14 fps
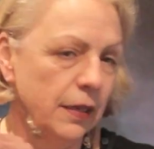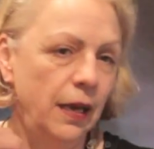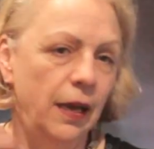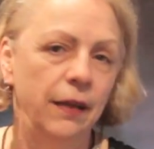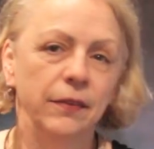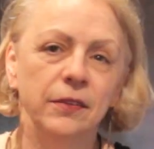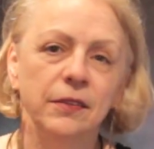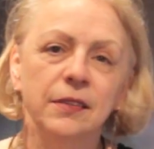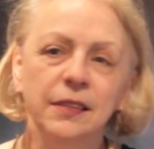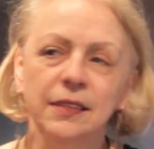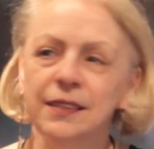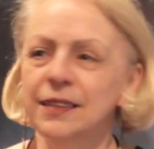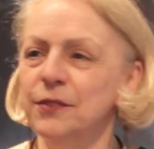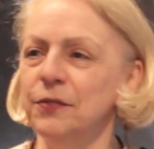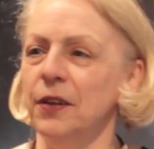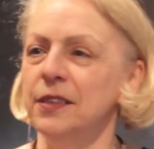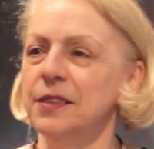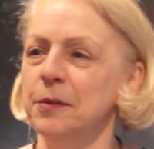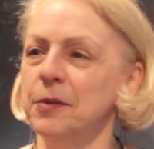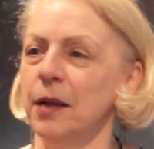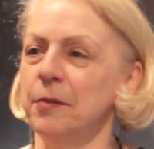yeah, it's fun
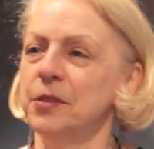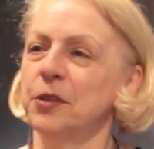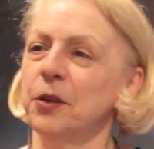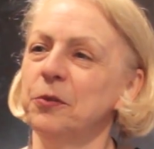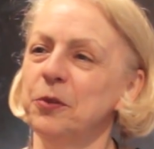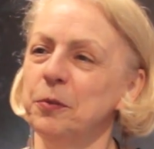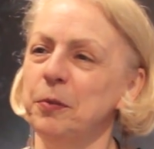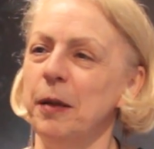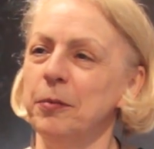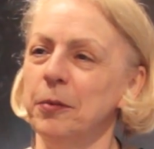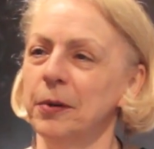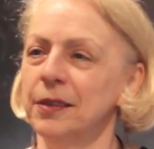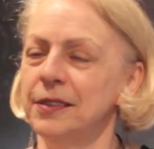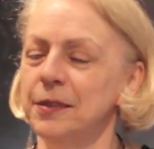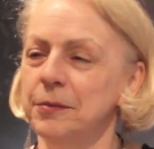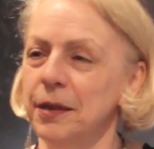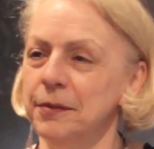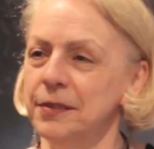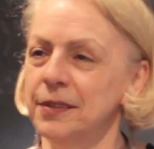sometimes to go through the paperwork and sometimes